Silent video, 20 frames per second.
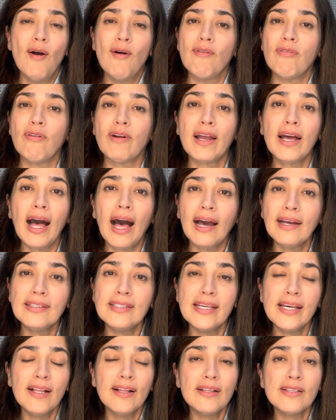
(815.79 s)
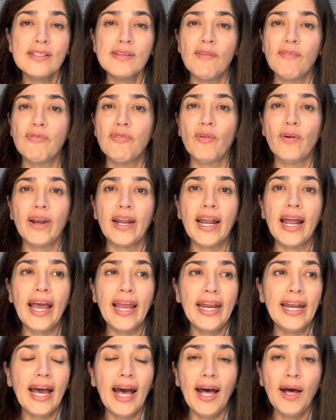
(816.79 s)
for cocktails, for a
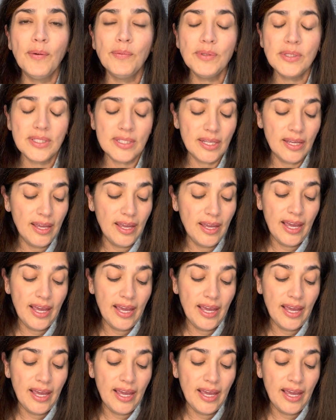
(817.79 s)
night out.